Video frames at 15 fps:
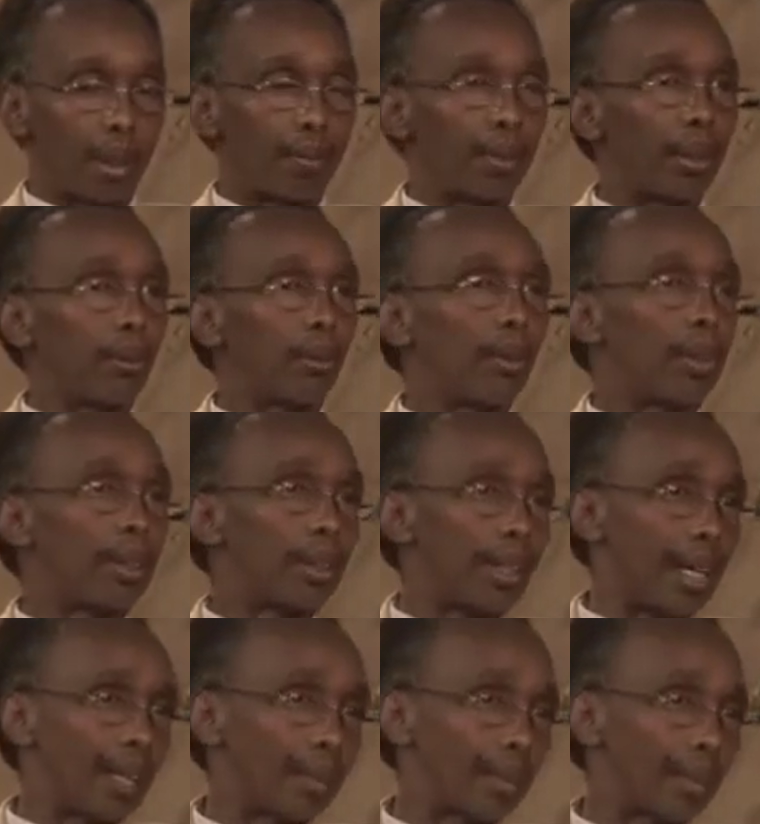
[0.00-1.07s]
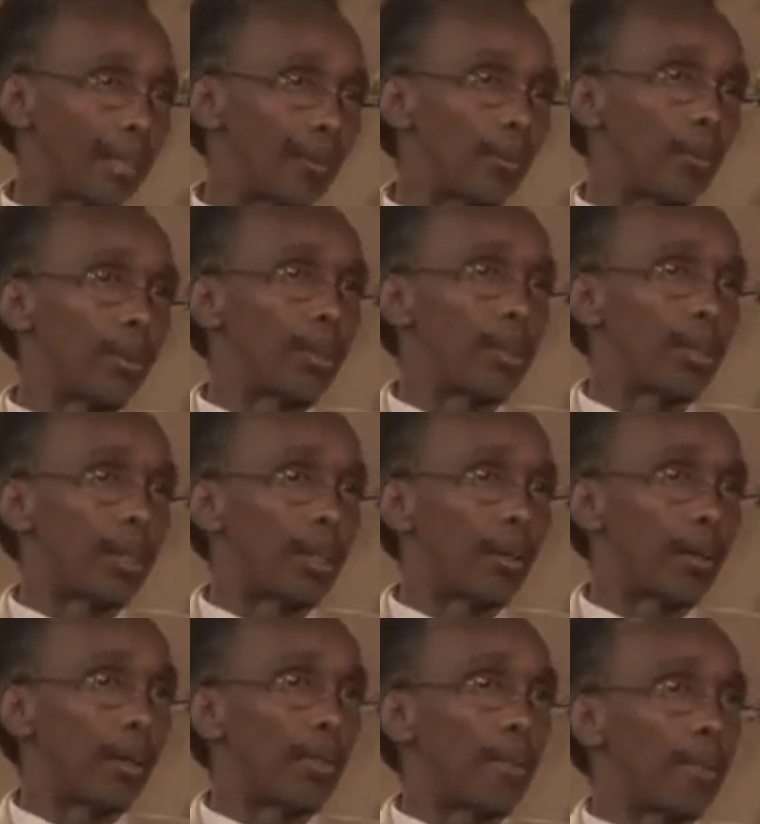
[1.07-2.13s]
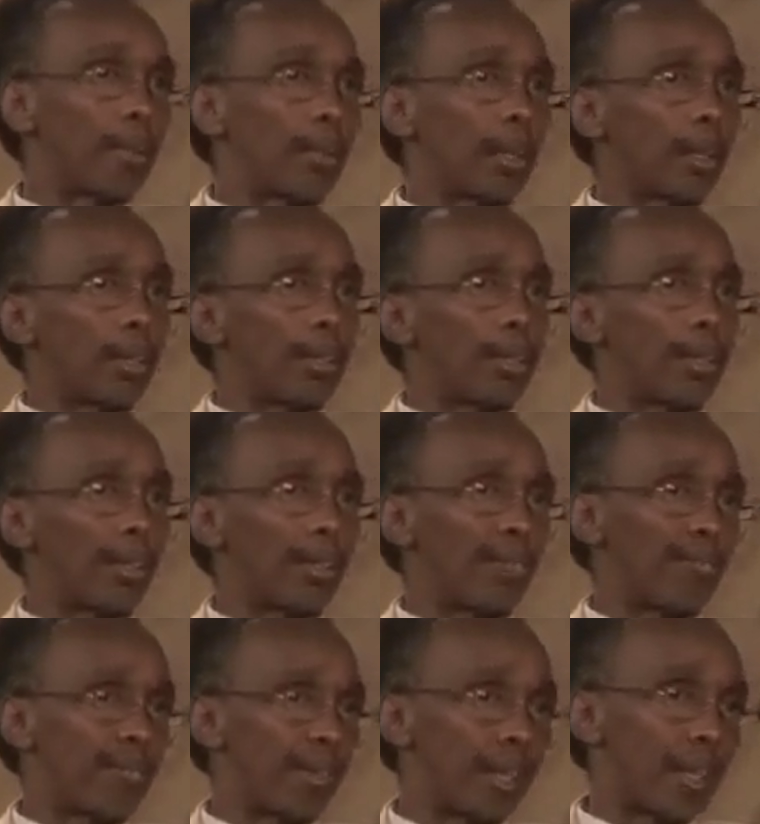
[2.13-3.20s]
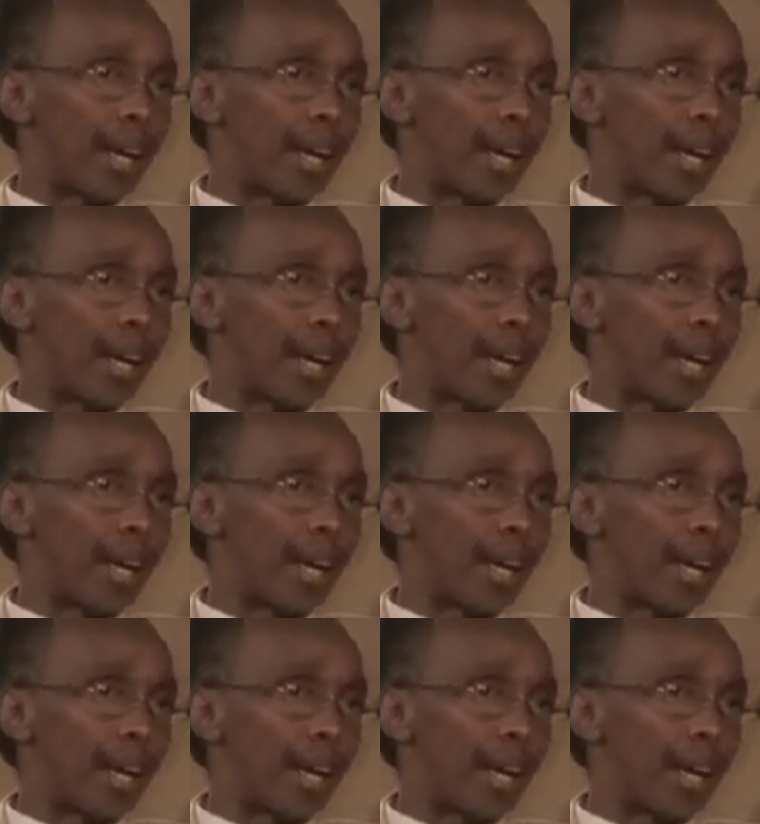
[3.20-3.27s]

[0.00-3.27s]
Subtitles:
met last time with Chief